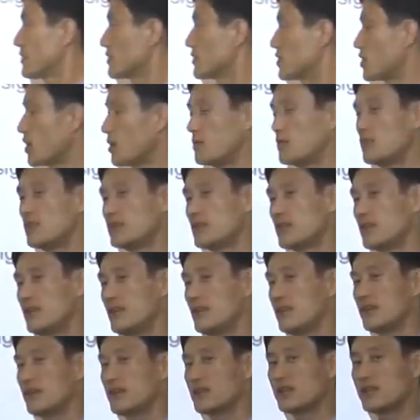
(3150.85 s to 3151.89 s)

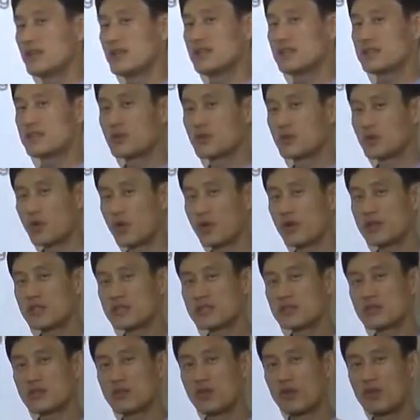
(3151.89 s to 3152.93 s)
WT is the
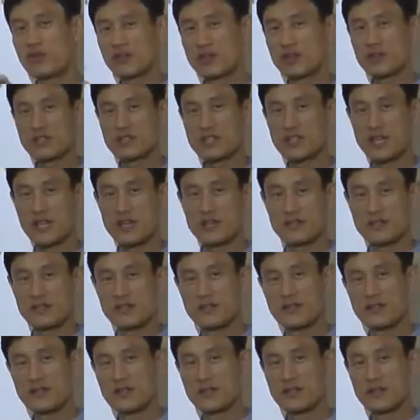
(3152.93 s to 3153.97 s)
noise over the channel,
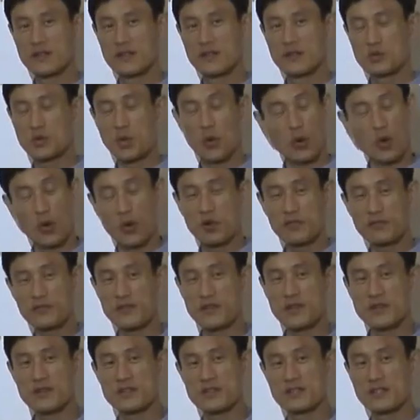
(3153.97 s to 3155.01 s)
the whole
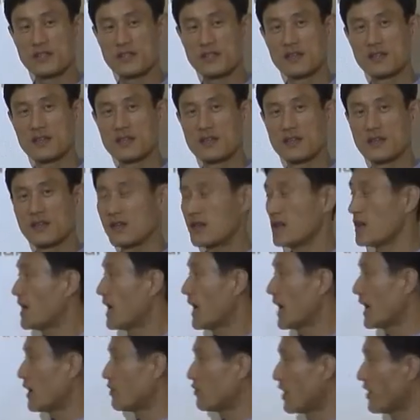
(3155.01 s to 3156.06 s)
frequency.
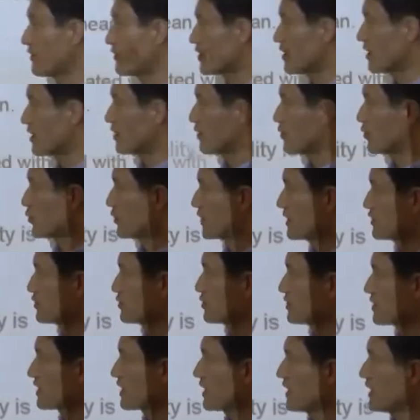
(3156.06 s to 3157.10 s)
However, when you
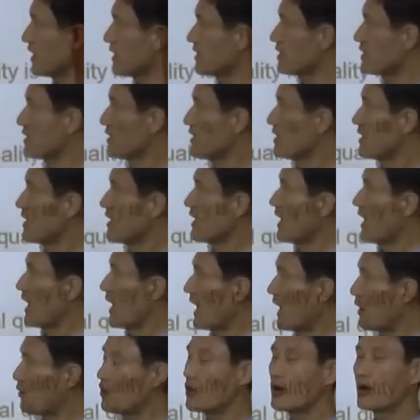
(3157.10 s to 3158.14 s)
look at
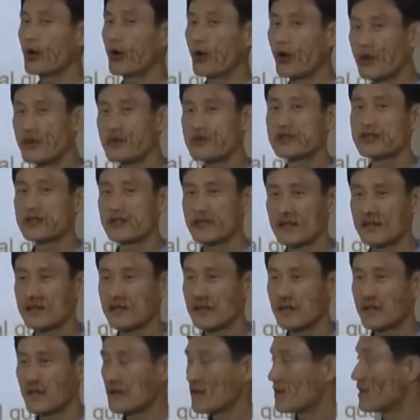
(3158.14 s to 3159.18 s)
our own
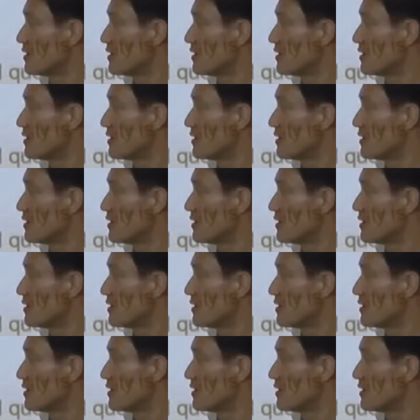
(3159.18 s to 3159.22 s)
signal,